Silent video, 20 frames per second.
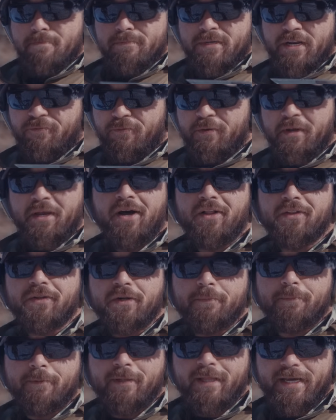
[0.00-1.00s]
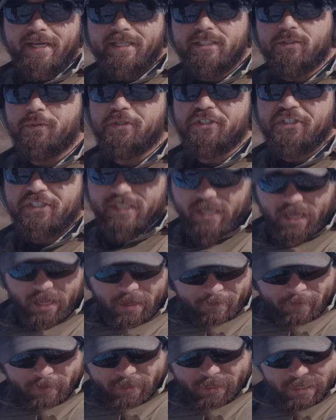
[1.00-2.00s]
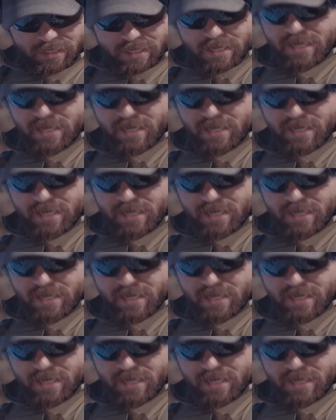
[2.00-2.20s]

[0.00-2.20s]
different colored blades, which is epic.